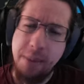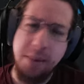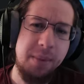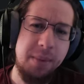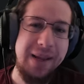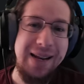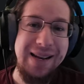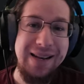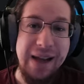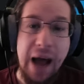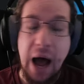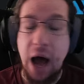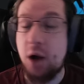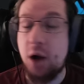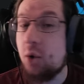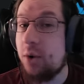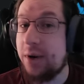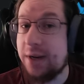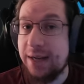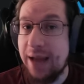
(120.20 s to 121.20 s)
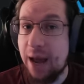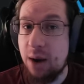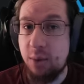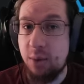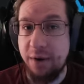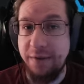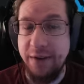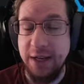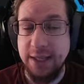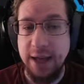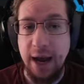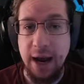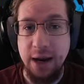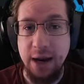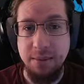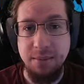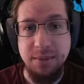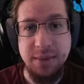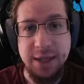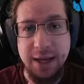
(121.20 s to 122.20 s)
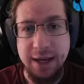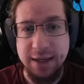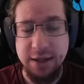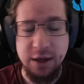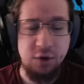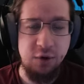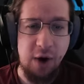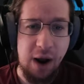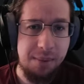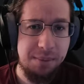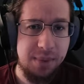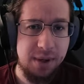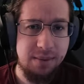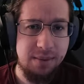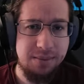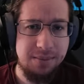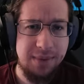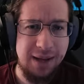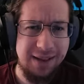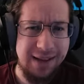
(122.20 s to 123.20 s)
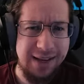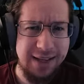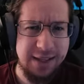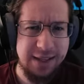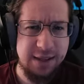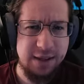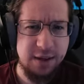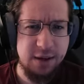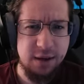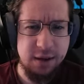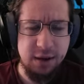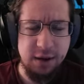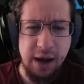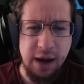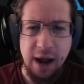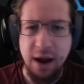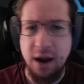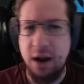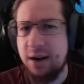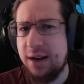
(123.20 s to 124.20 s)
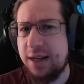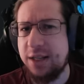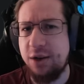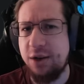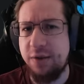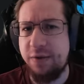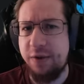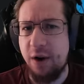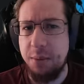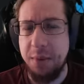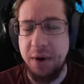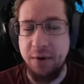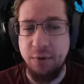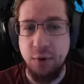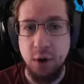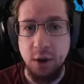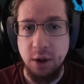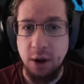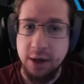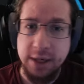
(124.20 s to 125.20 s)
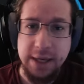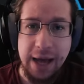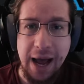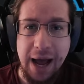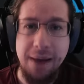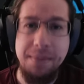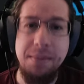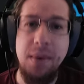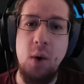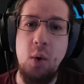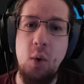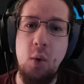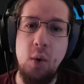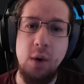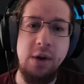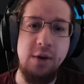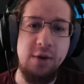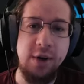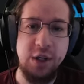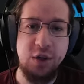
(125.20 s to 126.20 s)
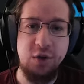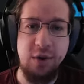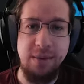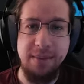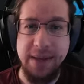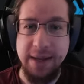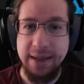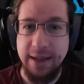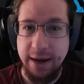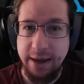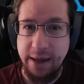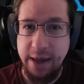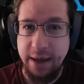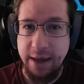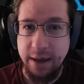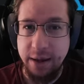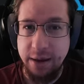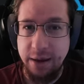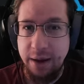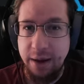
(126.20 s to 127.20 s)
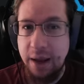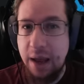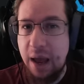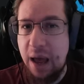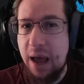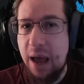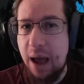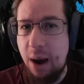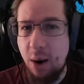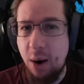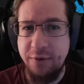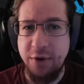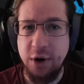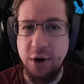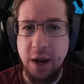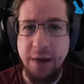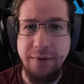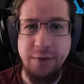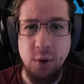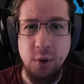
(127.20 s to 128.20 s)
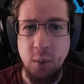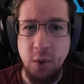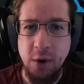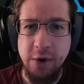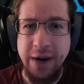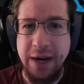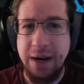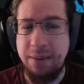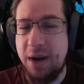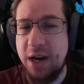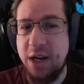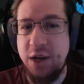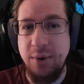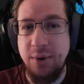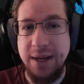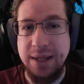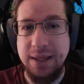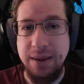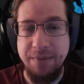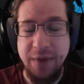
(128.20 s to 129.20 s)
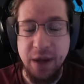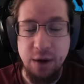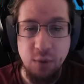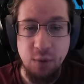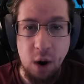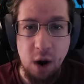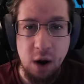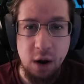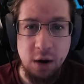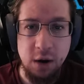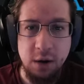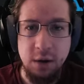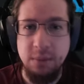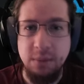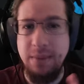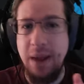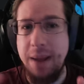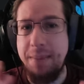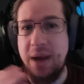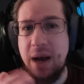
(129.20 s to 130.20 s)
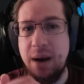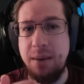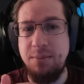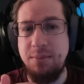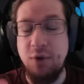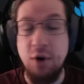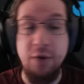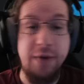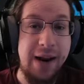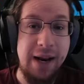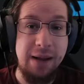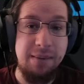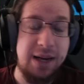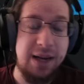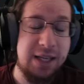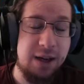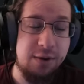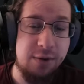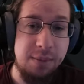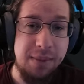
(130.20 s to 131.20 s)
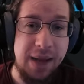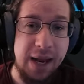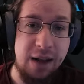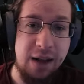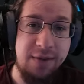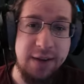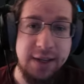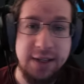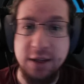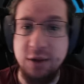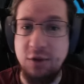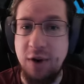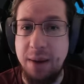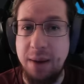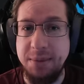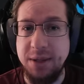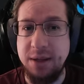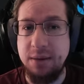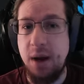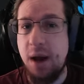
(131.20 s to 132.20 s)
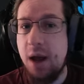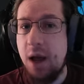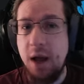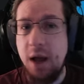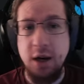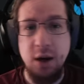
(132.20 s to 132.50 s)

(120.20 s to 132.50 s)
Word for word: probably not going to get one of these items as a drop, at least not unless you're farming for a long time or you're extremely lucky. However, if you're worried, am I doing something wrong? Maybe I'm preventing myself from getting these as drops.